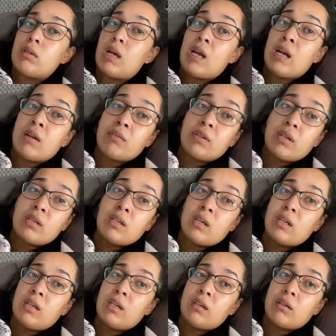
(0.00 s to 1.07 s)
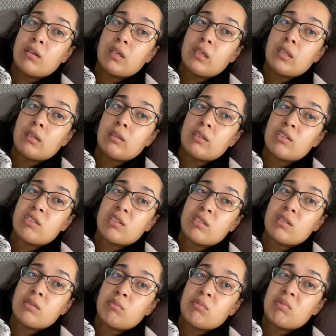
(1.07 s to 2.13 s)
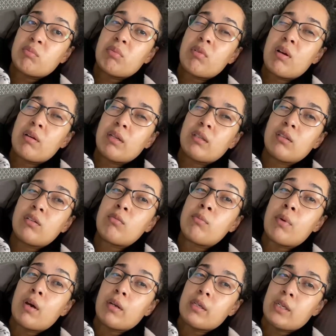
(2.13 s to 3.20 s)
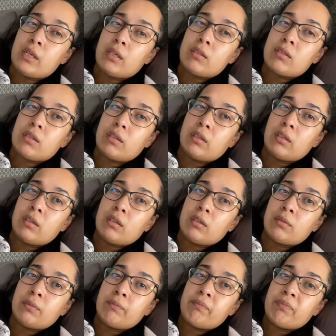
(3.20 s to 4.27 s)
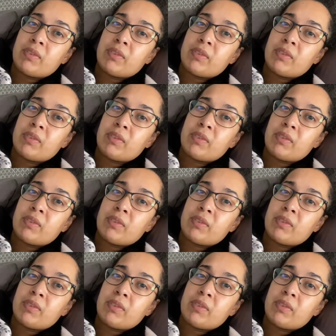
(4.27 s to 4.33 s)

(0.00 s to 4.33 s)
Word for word: I haven't had a headache or anything. It's just probably a little body aches. There you go.